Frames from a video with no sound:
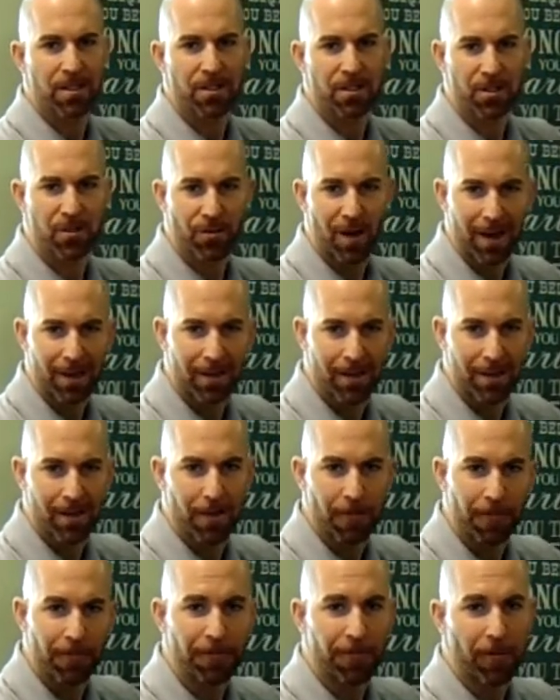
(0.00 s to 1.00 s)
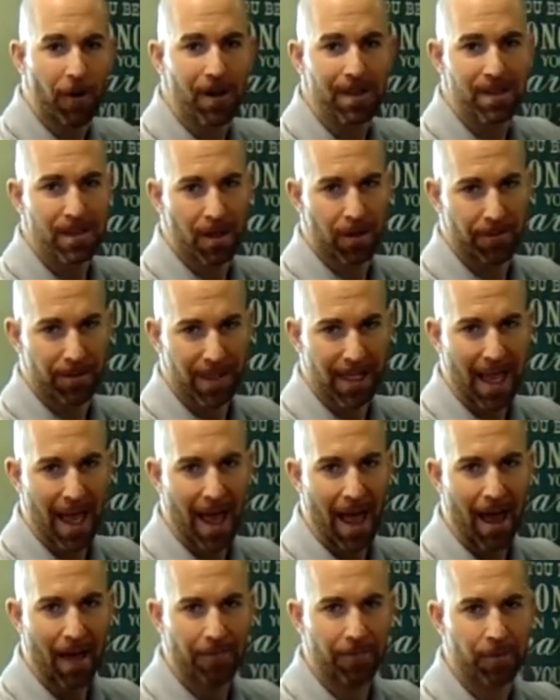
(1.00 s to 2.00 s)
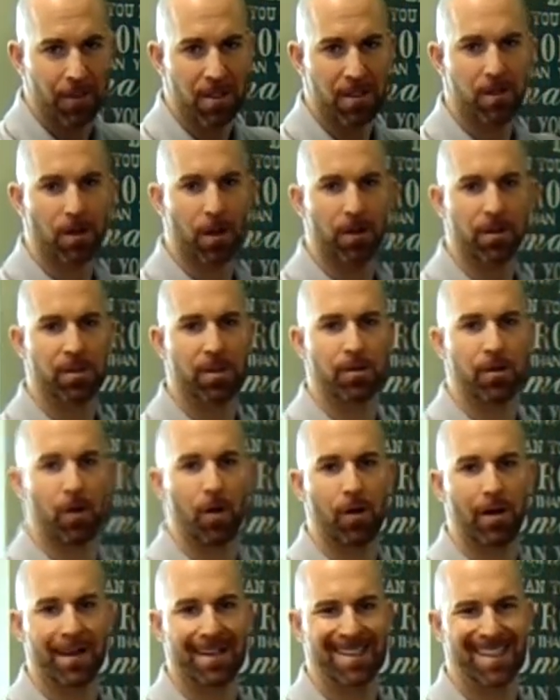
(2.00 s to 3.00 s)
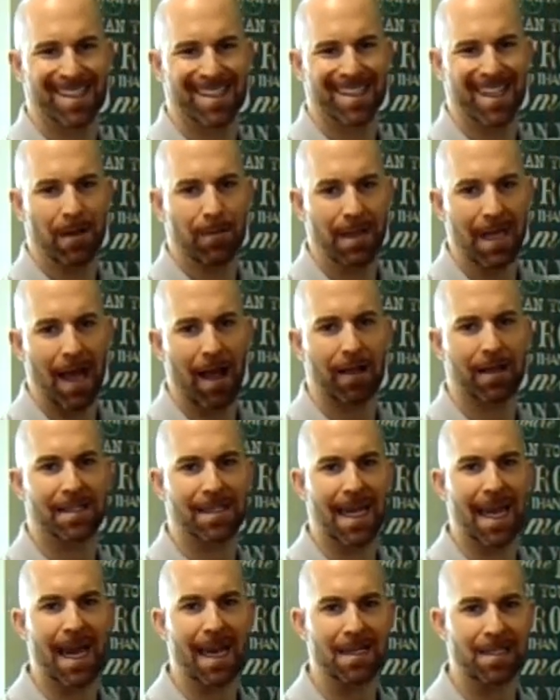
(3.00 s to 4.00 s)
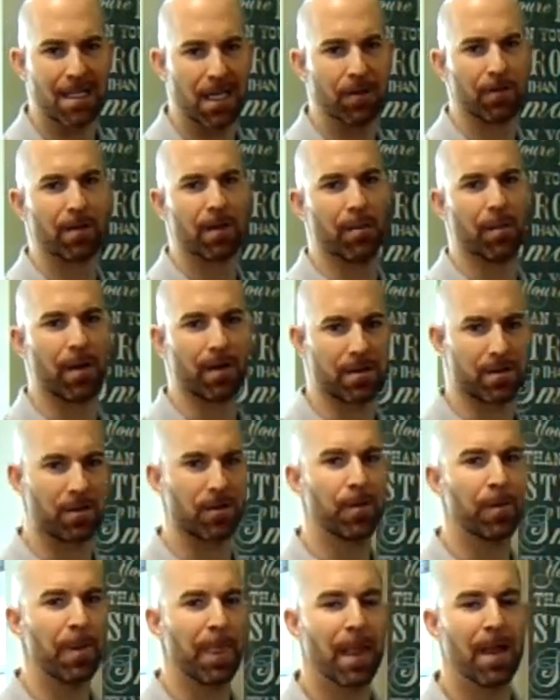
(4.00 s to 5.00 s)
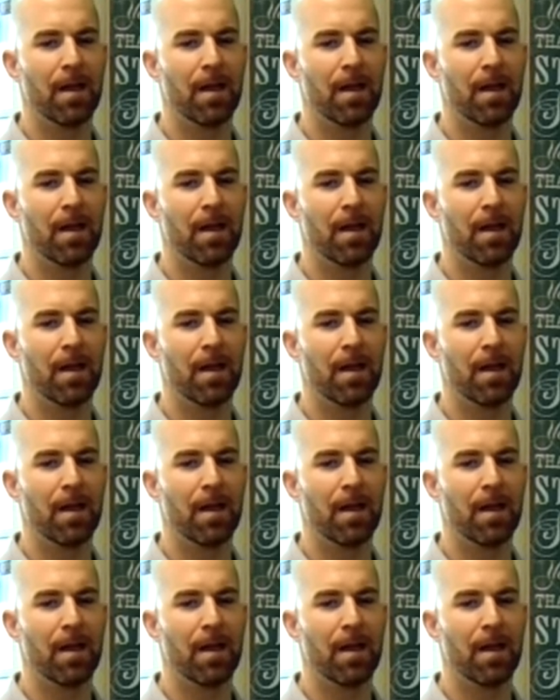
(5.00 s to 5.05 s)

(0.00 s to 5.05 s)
to strengthen the front of the calf, which is also known as the tibialis anterior muscle.